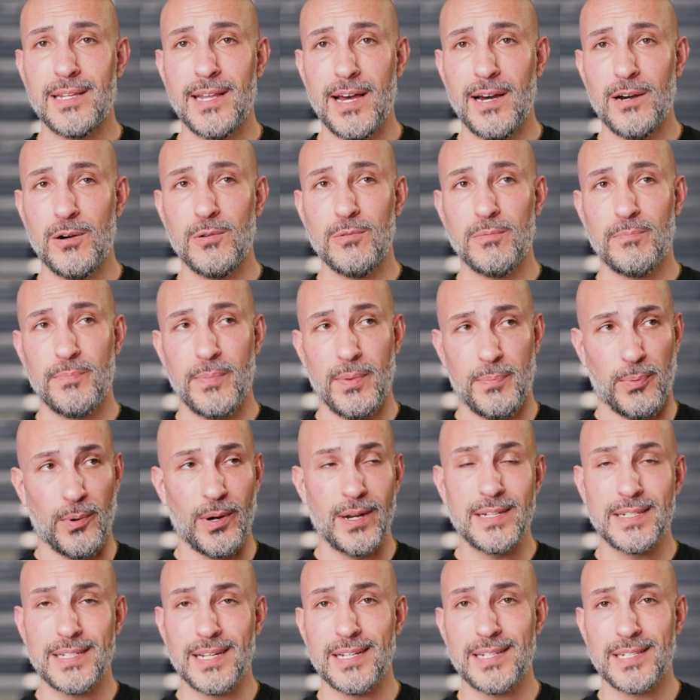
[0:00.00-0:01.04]
now it
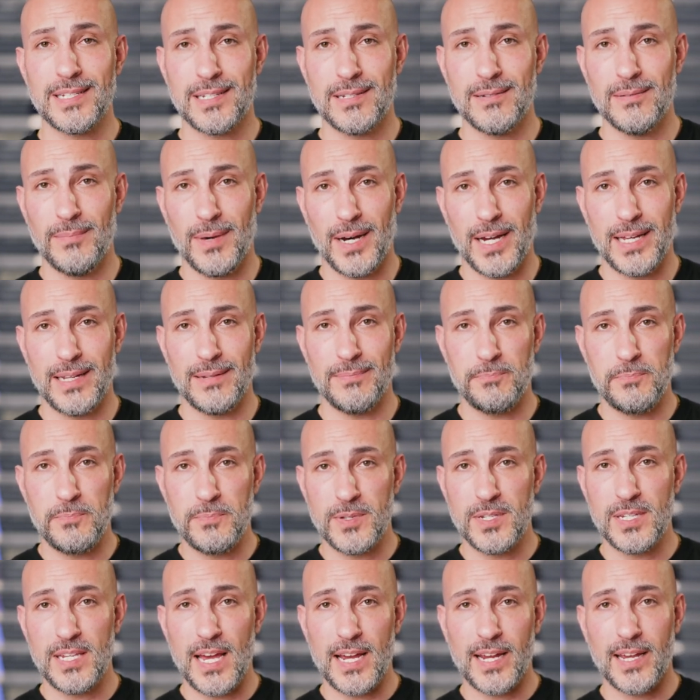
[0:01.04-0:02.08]
brings us to my
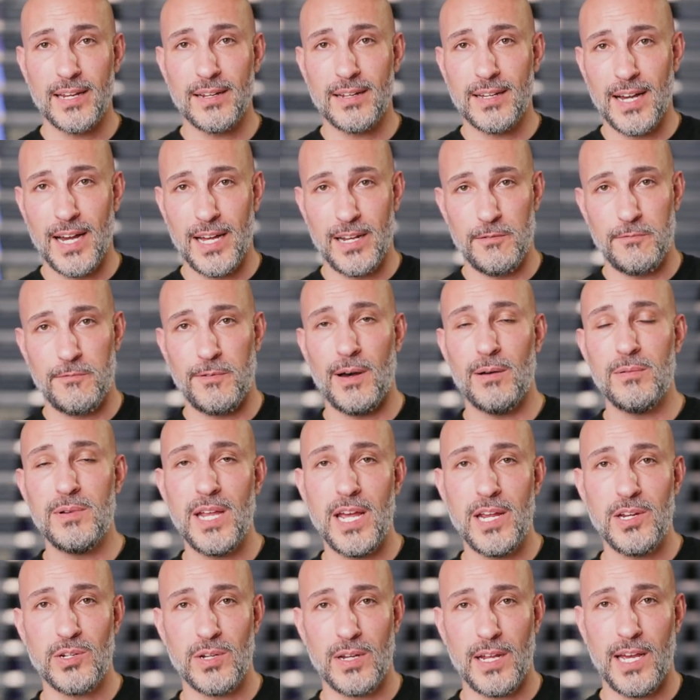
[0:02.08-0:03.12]
second kind of
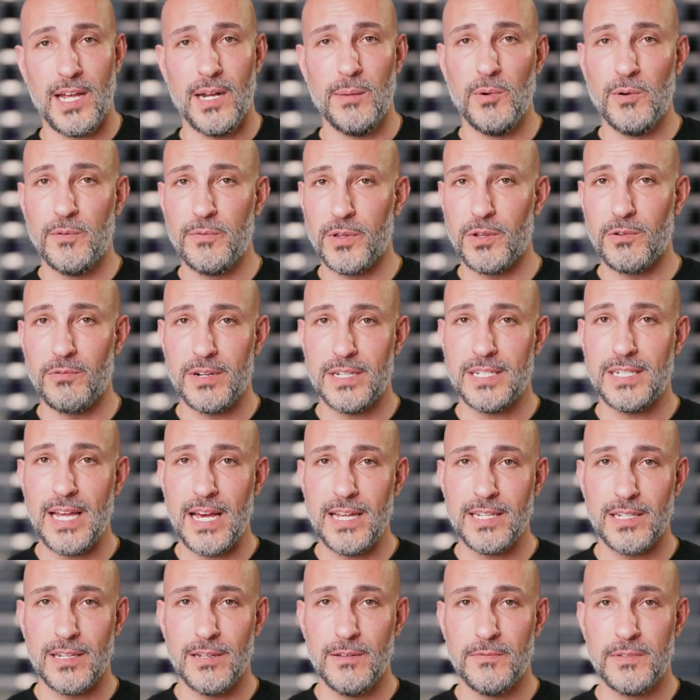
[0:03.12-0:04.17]
foundation animal for the
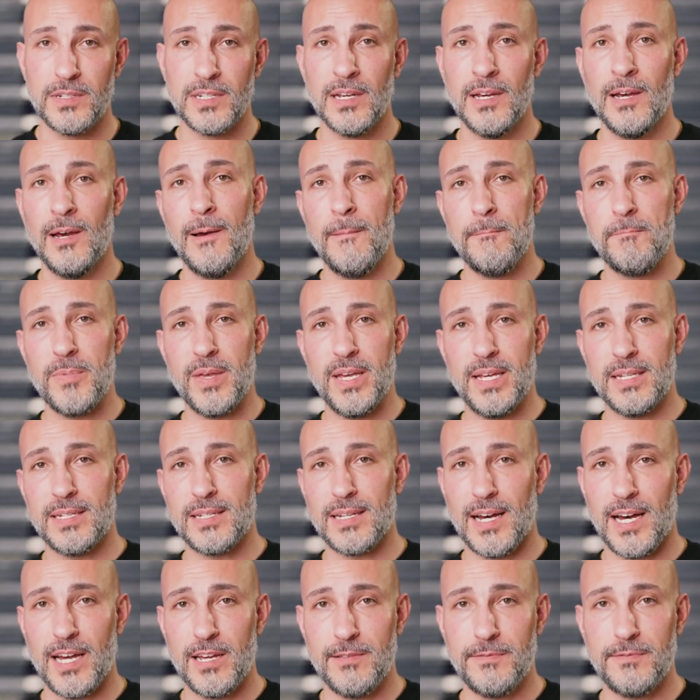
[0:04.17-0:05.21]
recessives, is
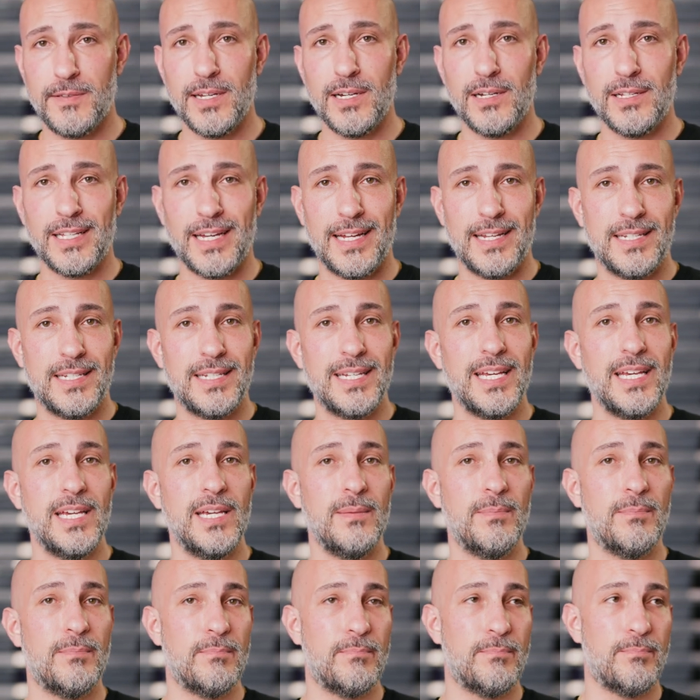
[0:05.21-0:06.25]
I feel that
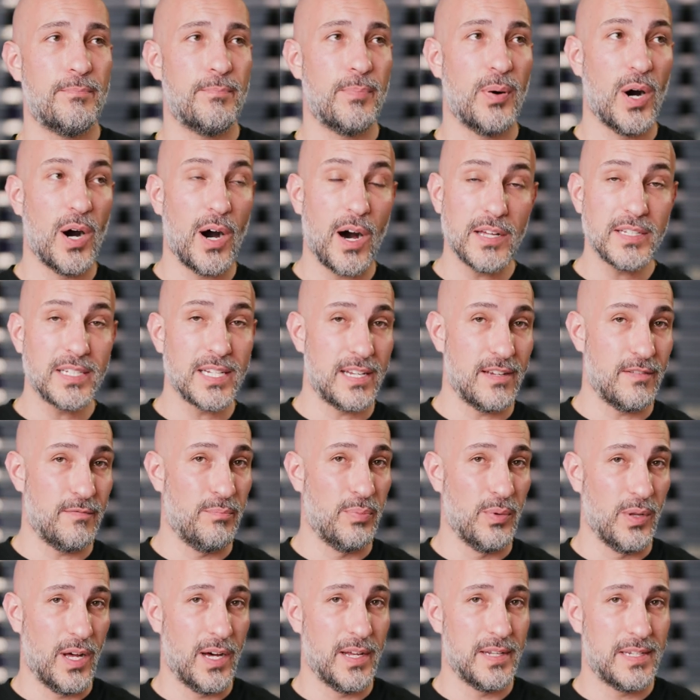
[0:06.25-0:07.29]
T positive
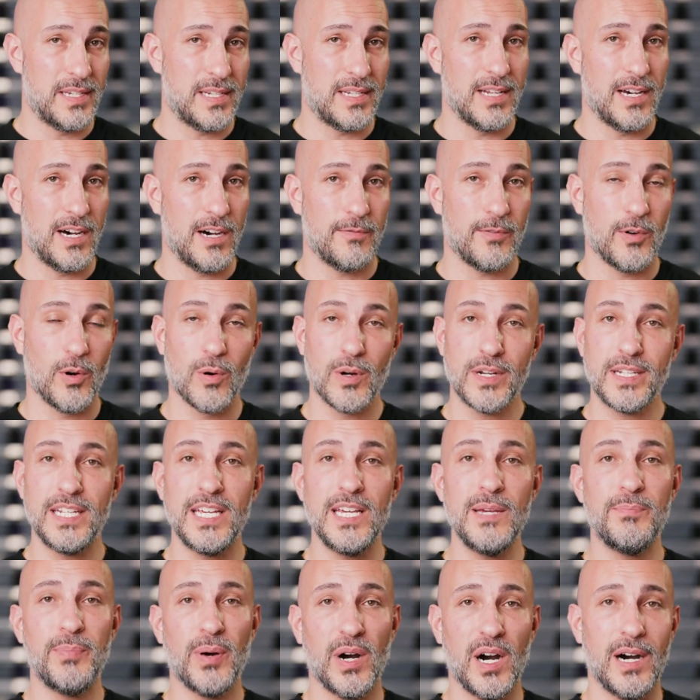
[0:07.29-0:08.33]
blood stuff, or
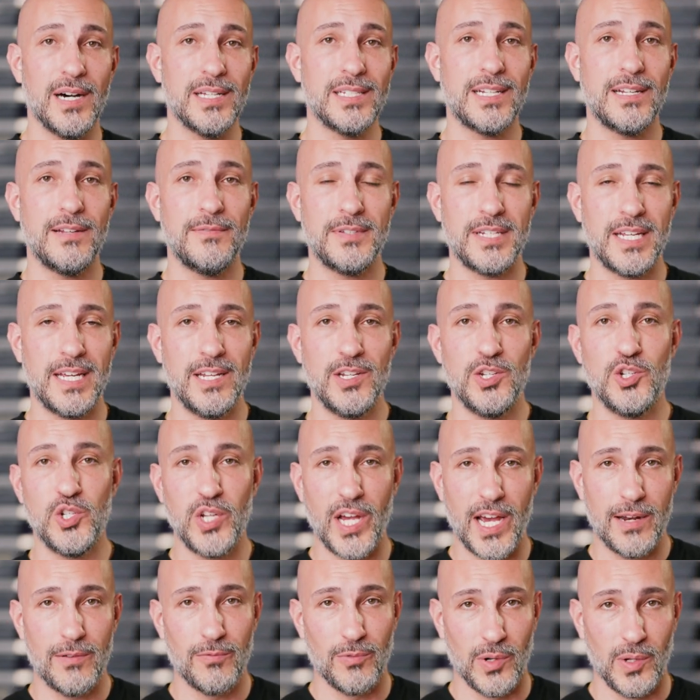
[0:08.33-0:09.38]
T positives in
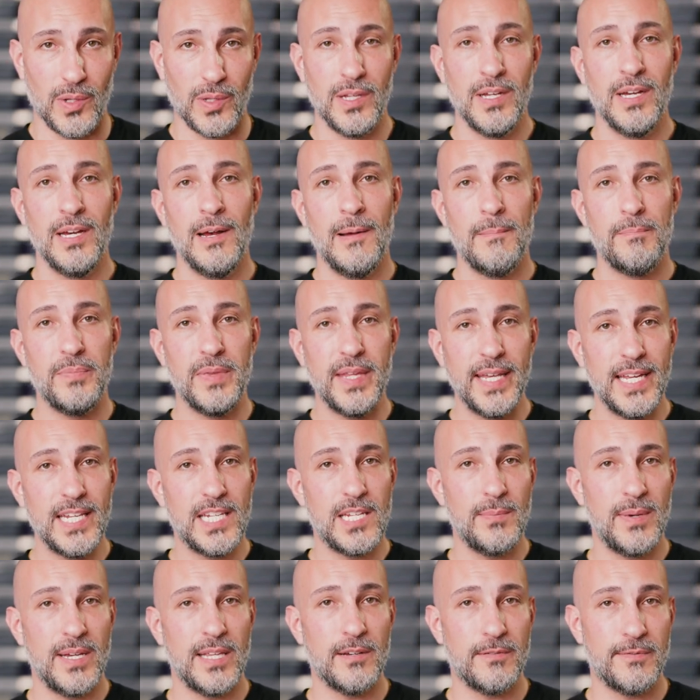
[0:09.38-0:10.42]
general, need to
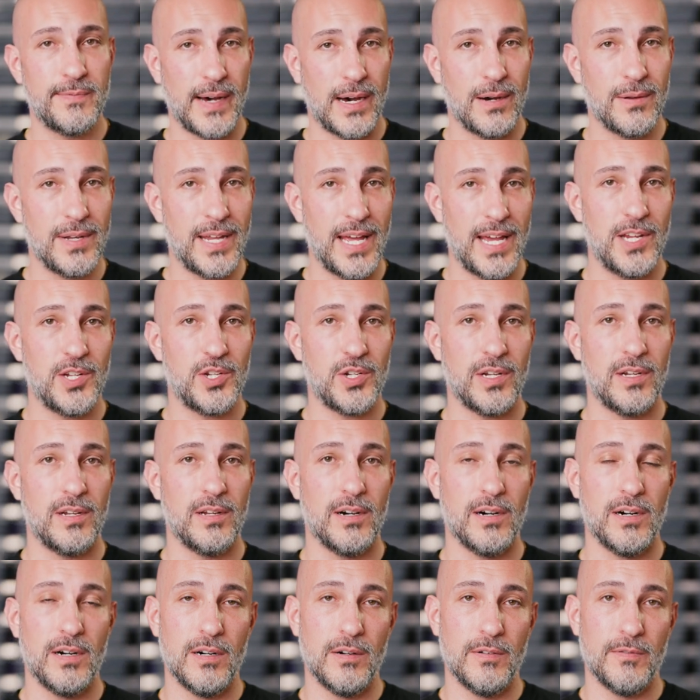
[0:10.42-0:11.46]
be the foundation
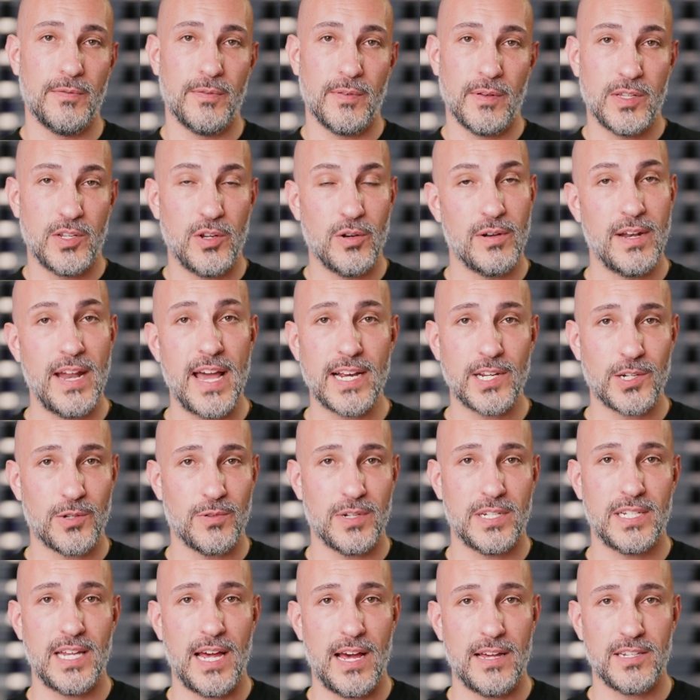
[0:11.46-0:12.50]
of your next
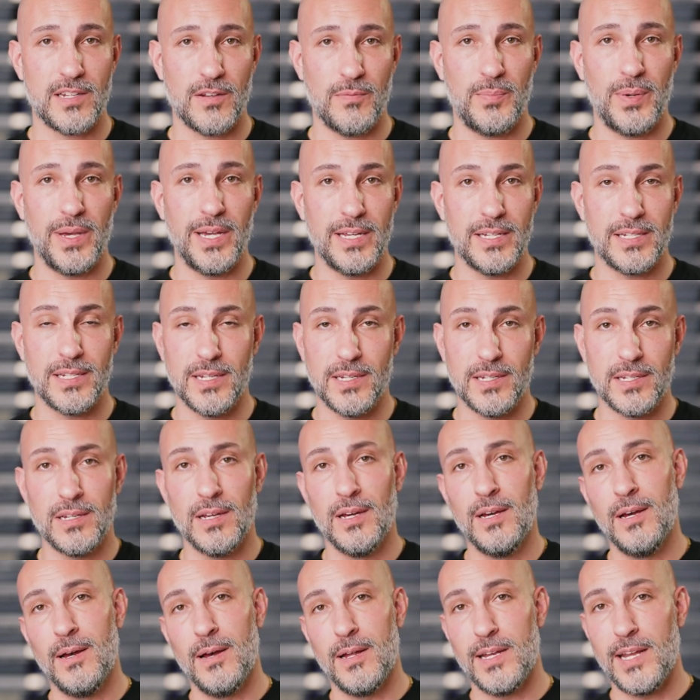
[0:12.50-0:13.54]
recessive pieces.
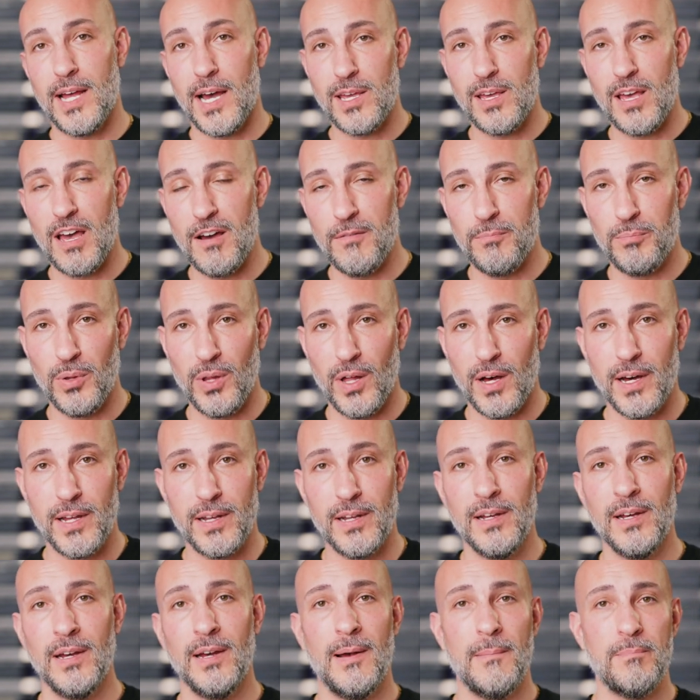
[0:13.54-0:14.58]
Now you have blood,
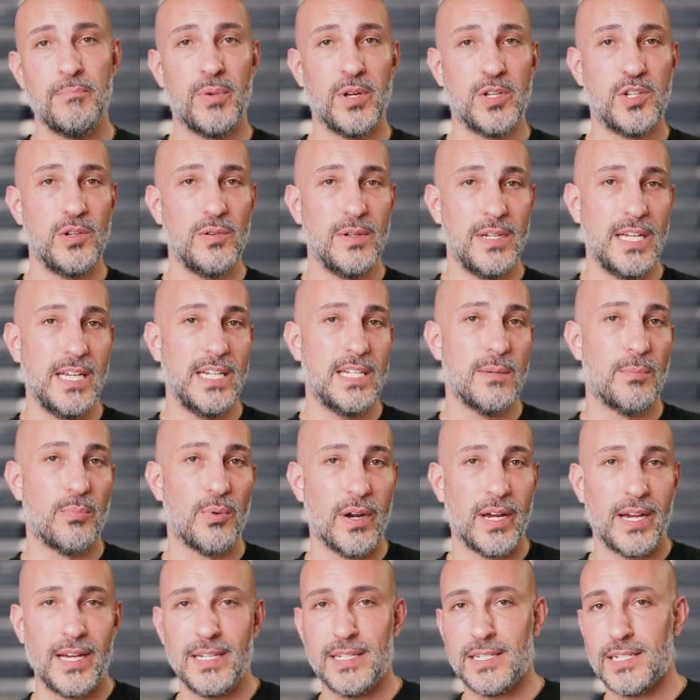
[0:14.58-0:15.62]
but you need to
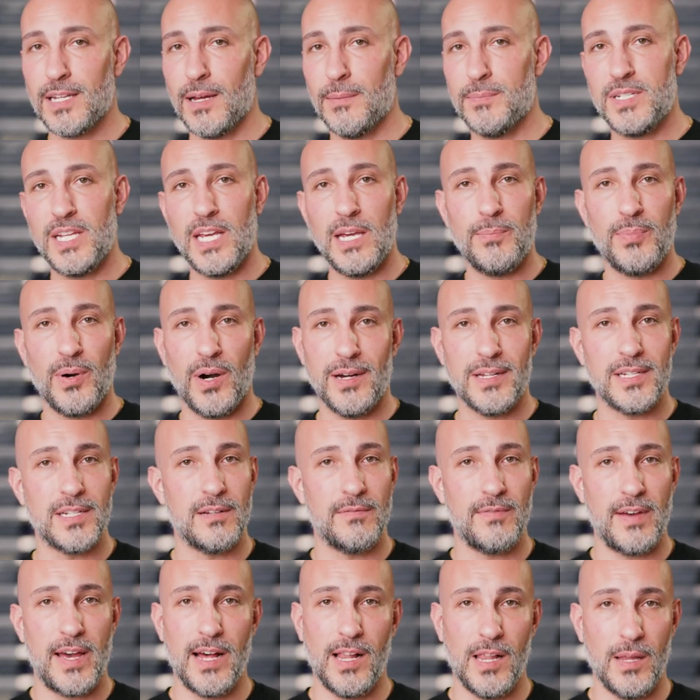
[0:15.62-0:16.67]
bring in some T positive
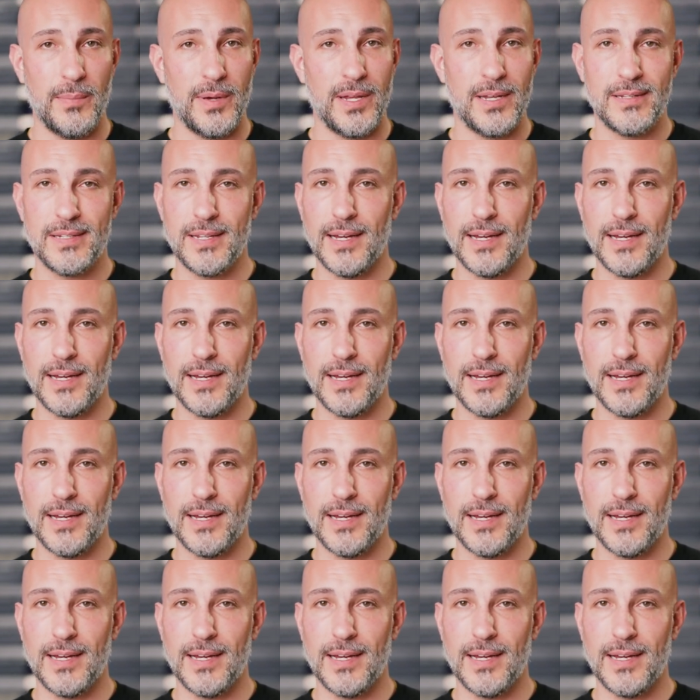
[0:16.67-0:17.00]
element.